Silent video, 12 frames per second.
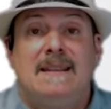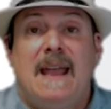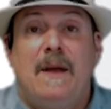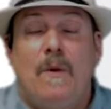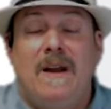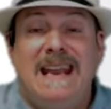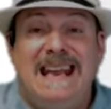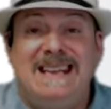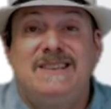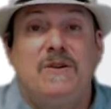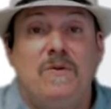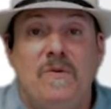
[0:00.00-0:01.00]
They were
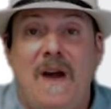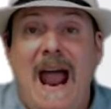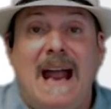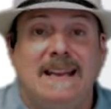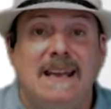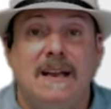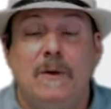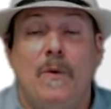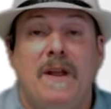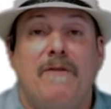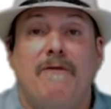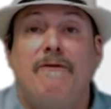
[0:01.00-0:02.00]
interacting
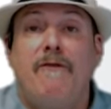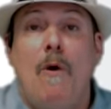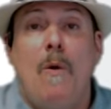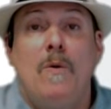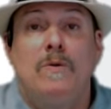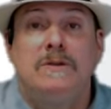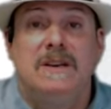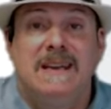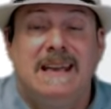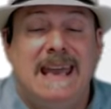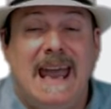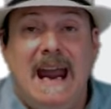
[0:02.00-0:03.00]
with
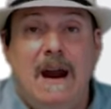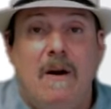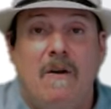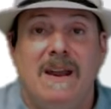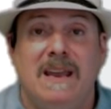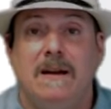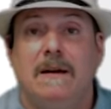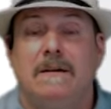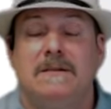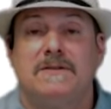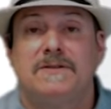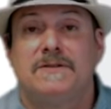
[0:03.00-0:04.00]
phone
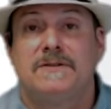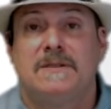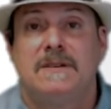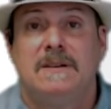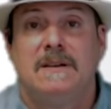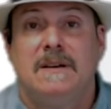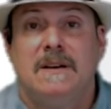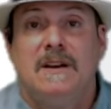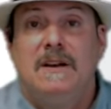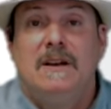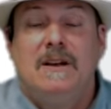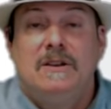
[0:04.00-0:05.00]
carriers.
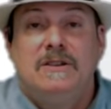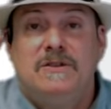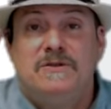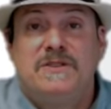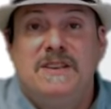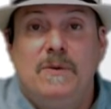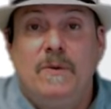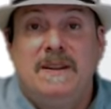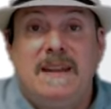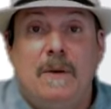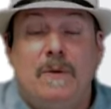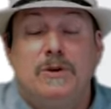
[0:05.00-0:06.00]
Do you see
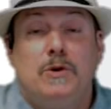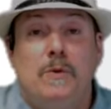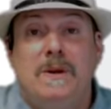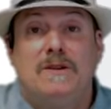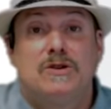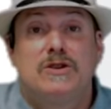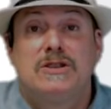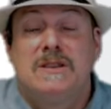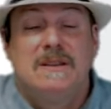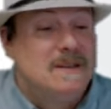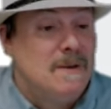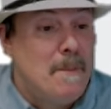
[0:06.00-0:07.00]
what they were doing
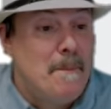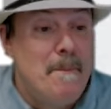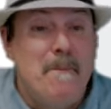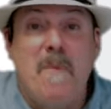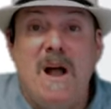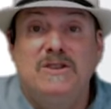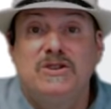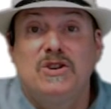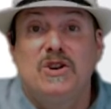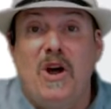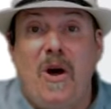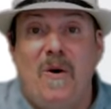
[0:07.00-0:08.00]
months
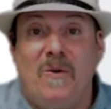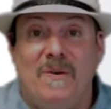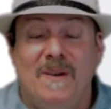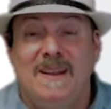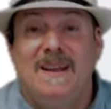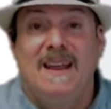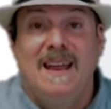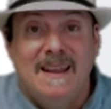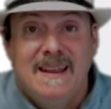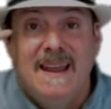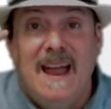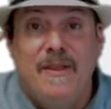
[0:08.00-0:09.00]
ago?
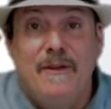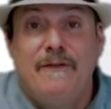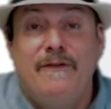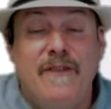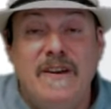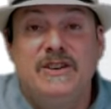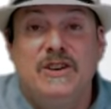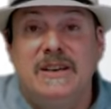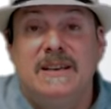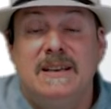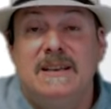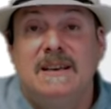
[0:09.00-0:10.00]
How the
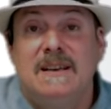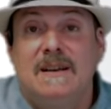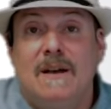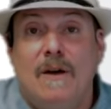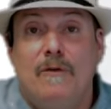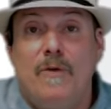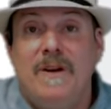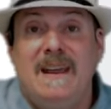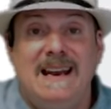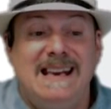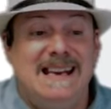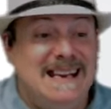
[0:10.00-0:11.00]
vision of where
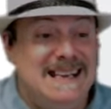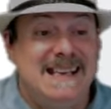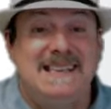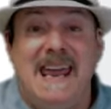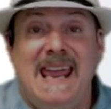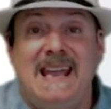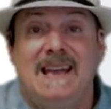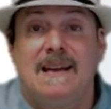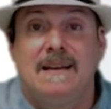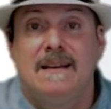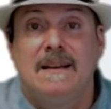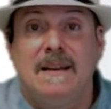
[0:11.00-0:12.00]
they needed to take
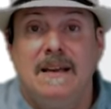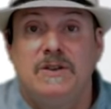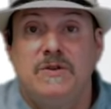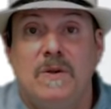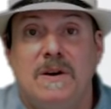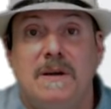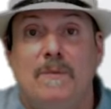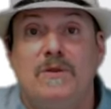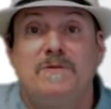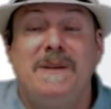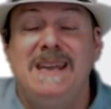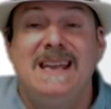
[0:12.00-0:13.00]
Electroneum
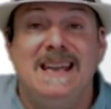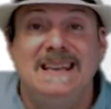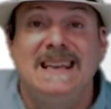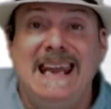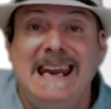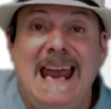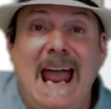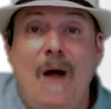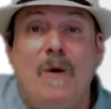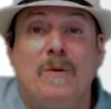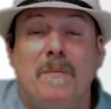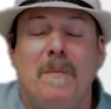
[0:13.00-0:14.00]
was being laid
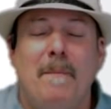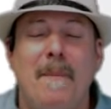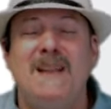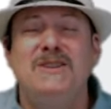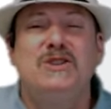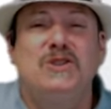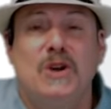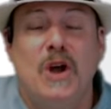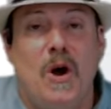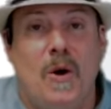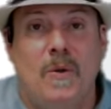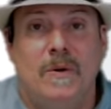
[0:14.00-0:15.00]
out months
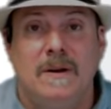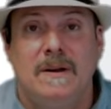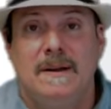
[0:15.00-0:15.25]
ago.